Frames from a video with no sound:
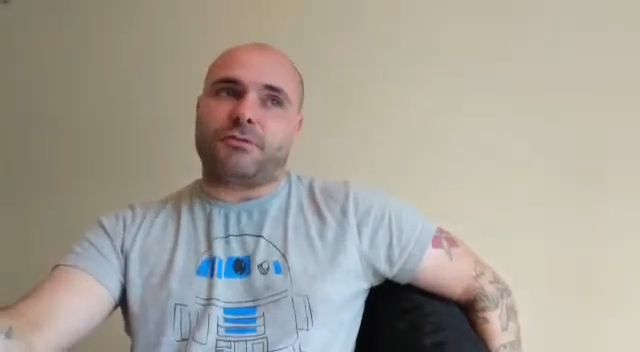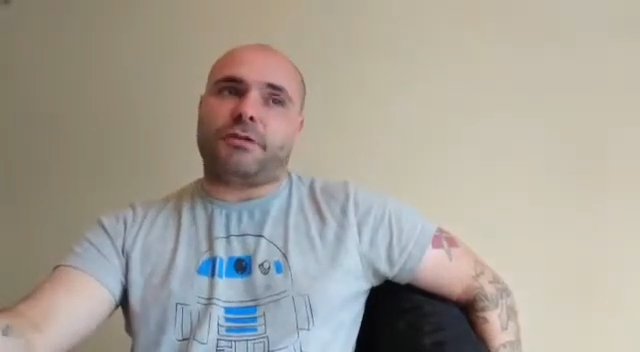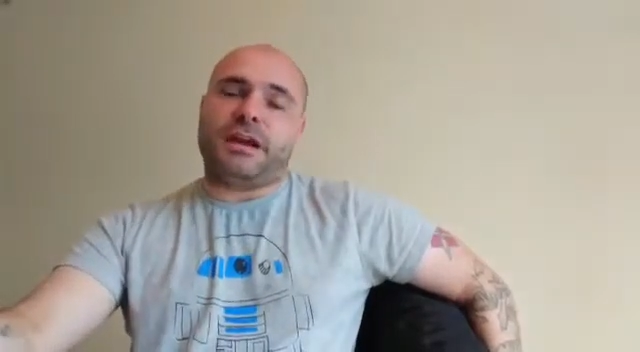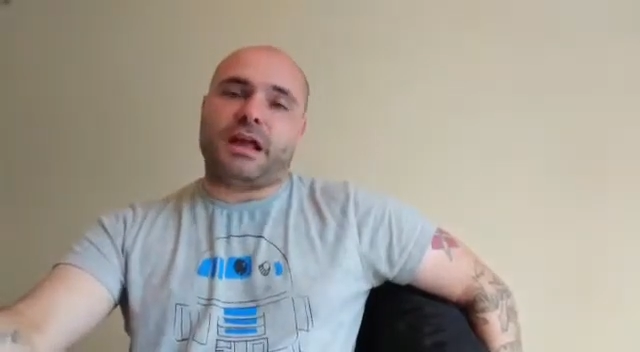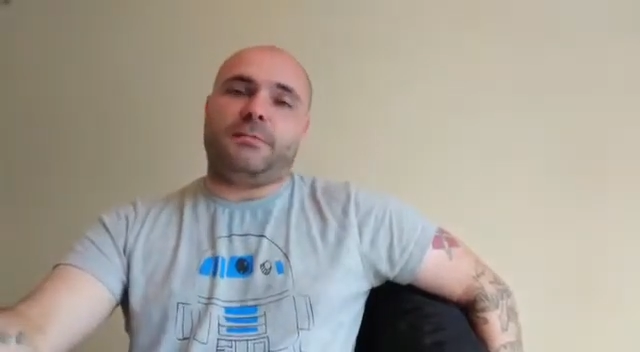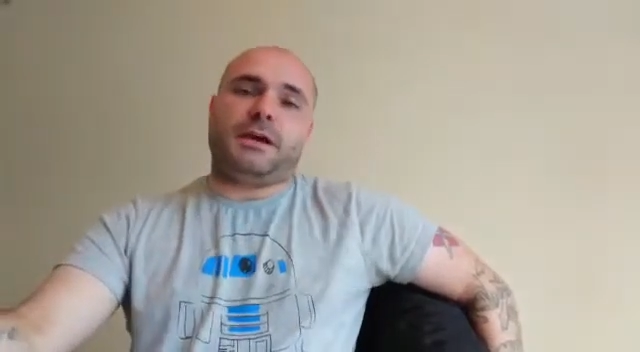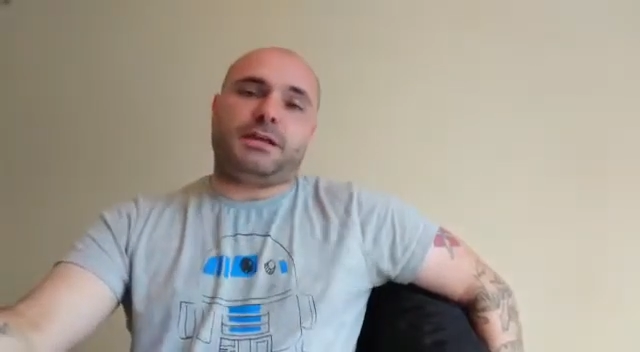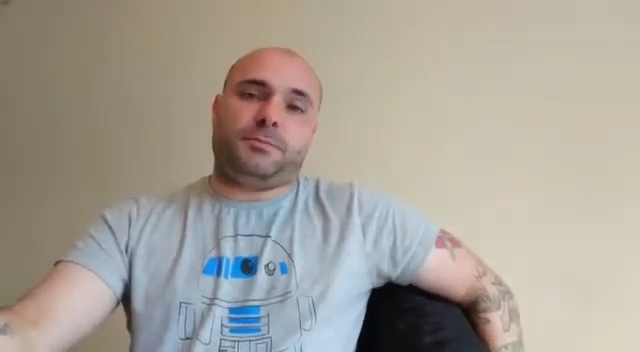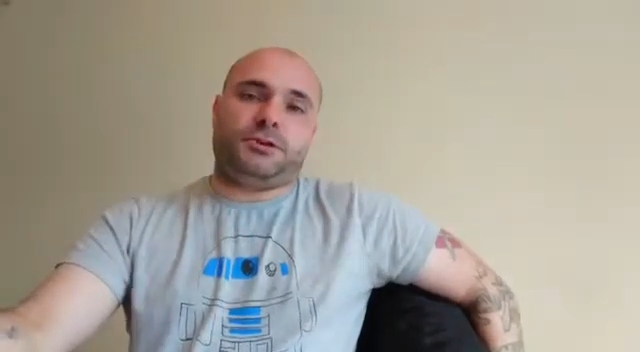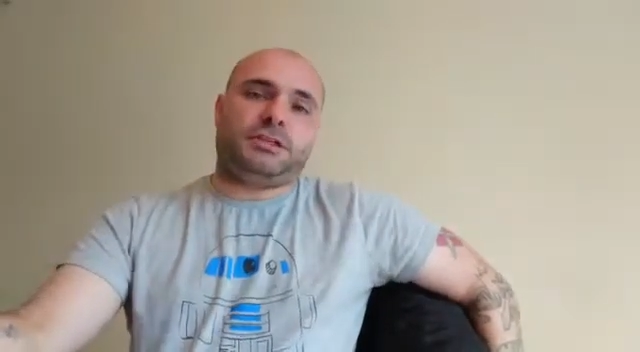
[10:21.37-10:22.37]
are a nightmare
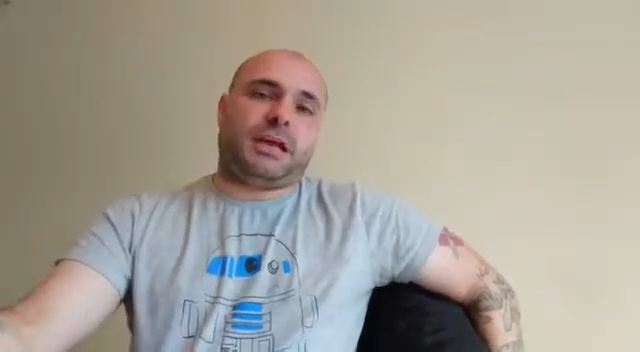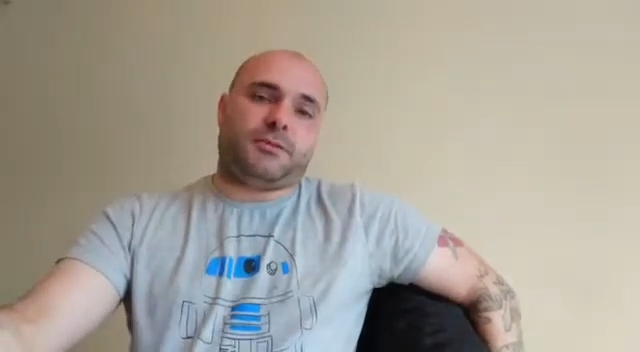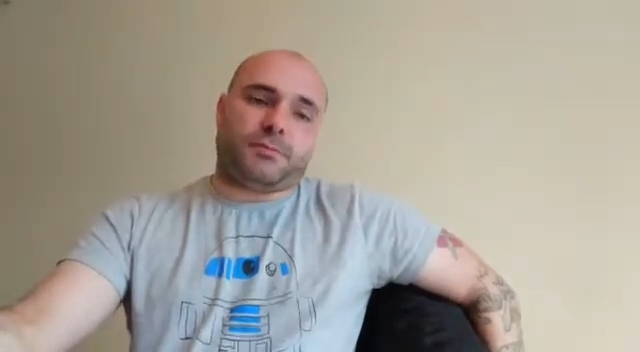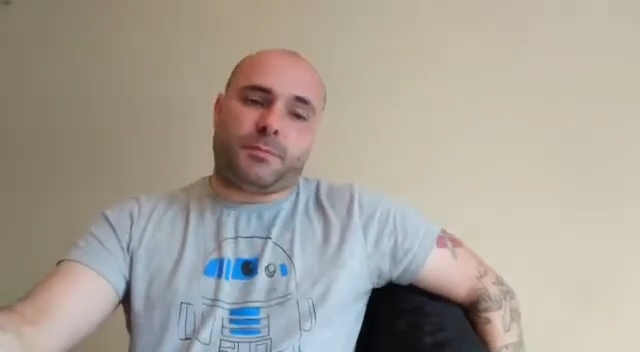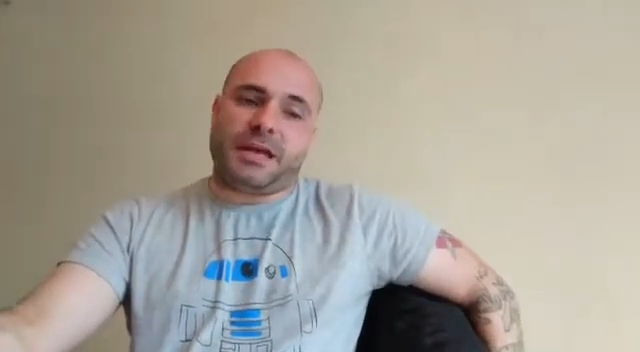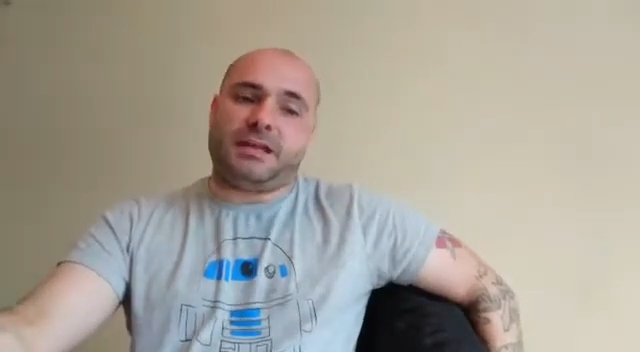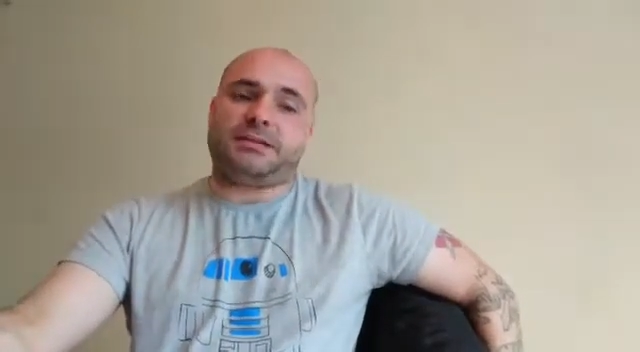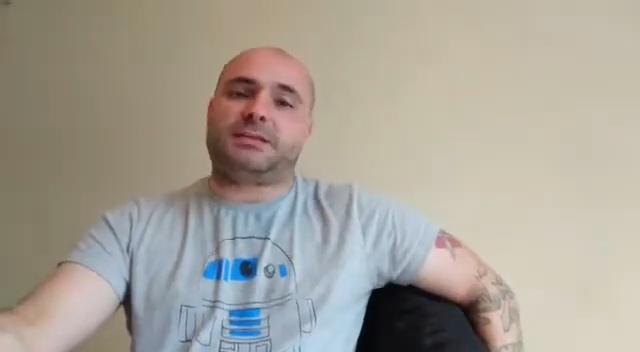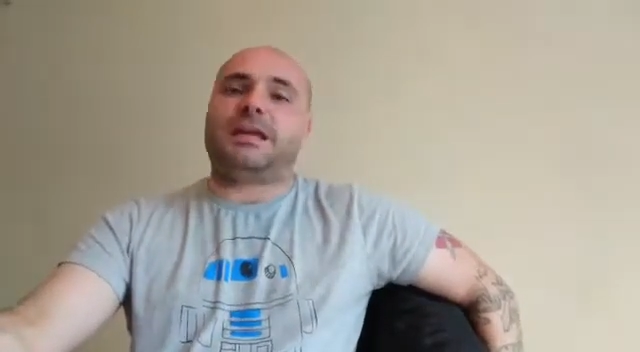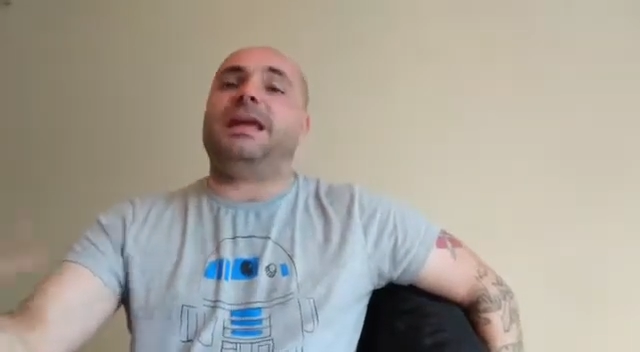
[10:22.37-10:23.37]
to put together and
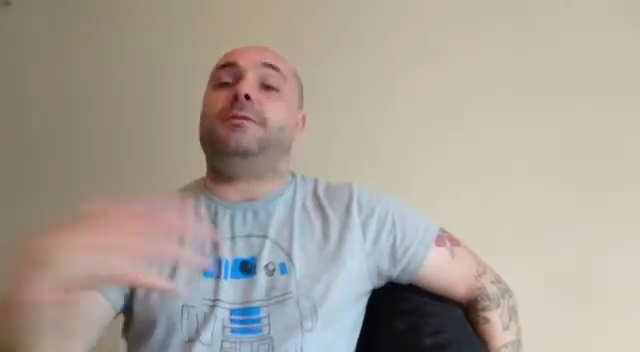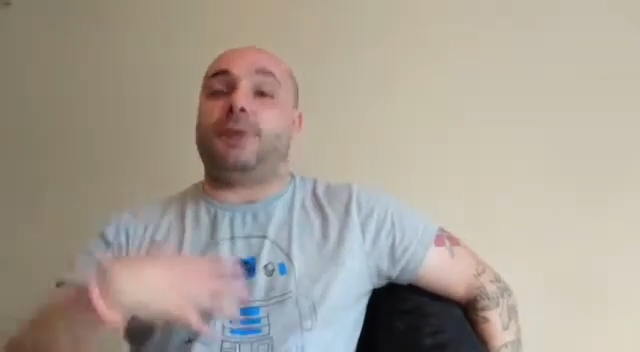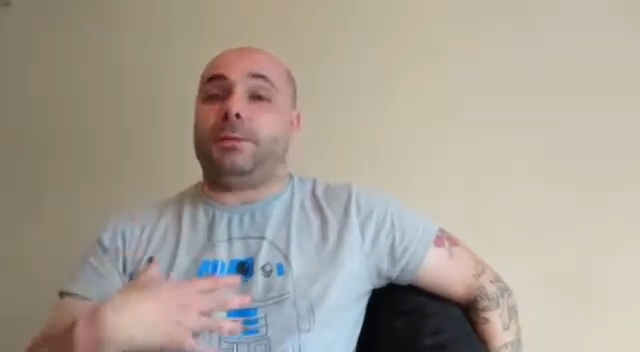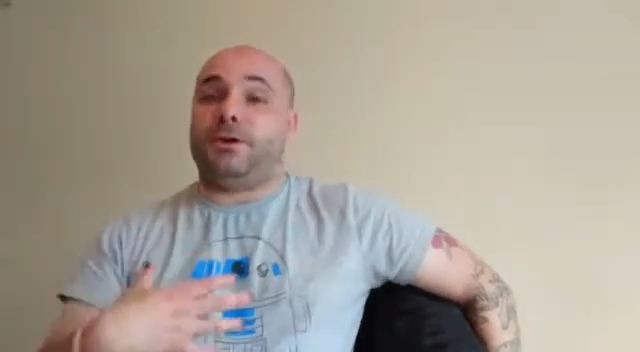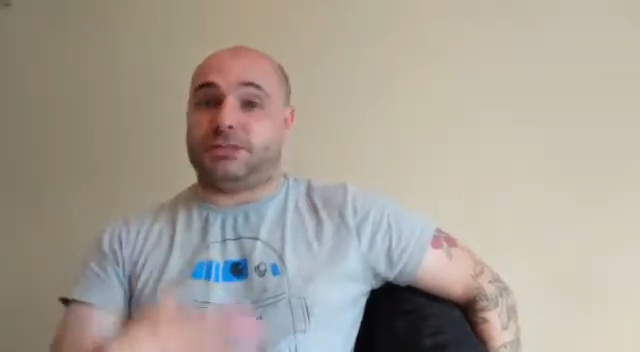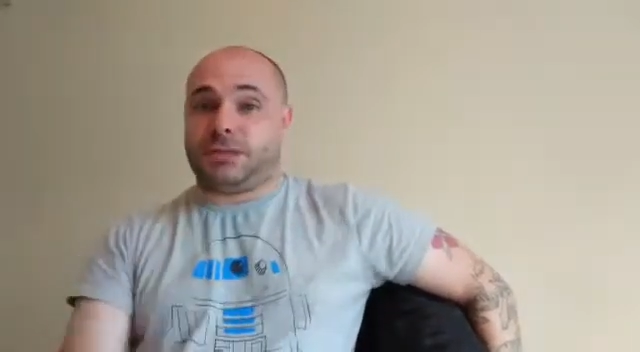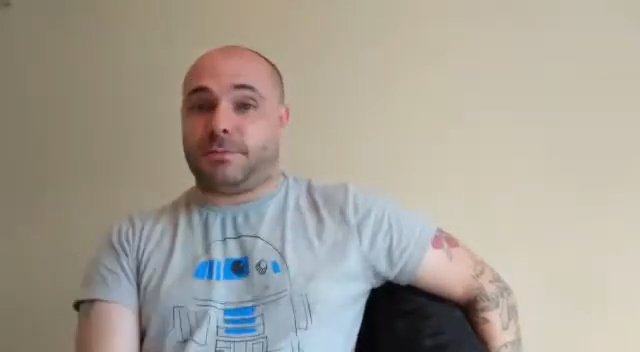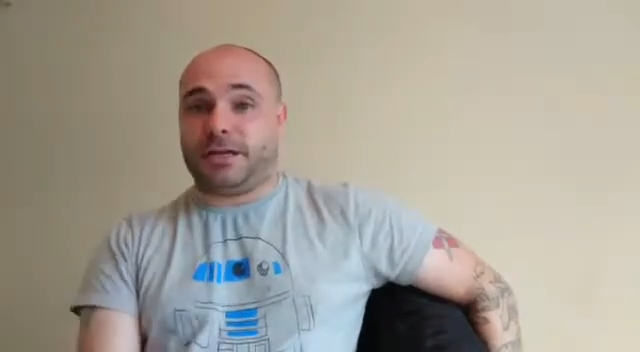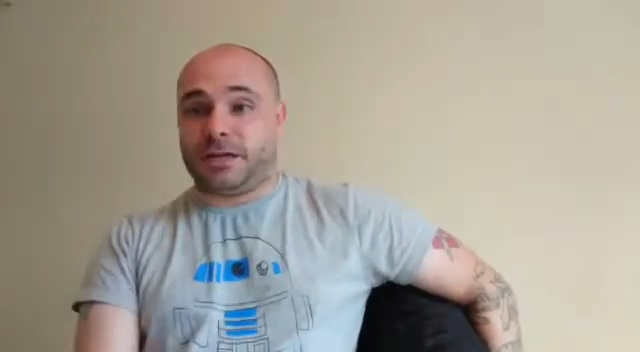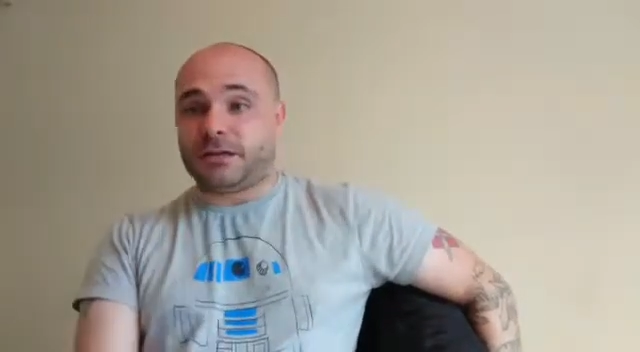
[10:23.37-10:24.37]
paint, in my personal
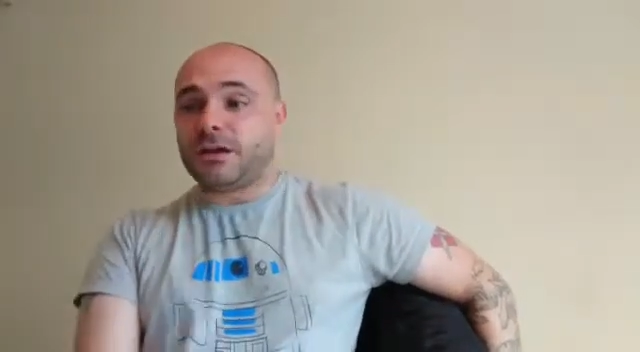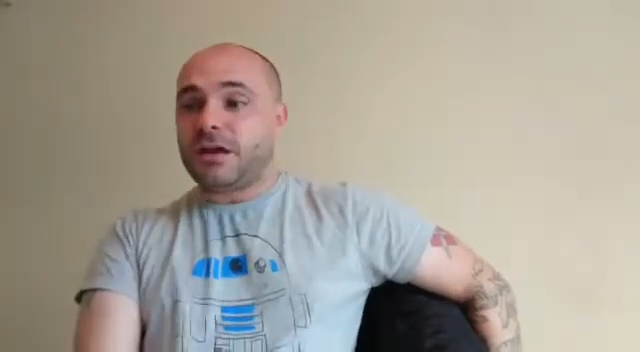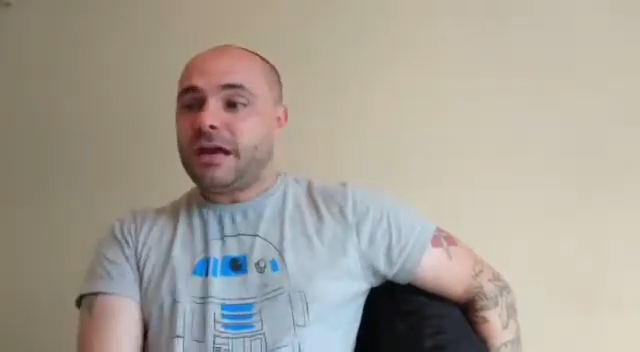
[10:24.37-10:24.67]
opinion.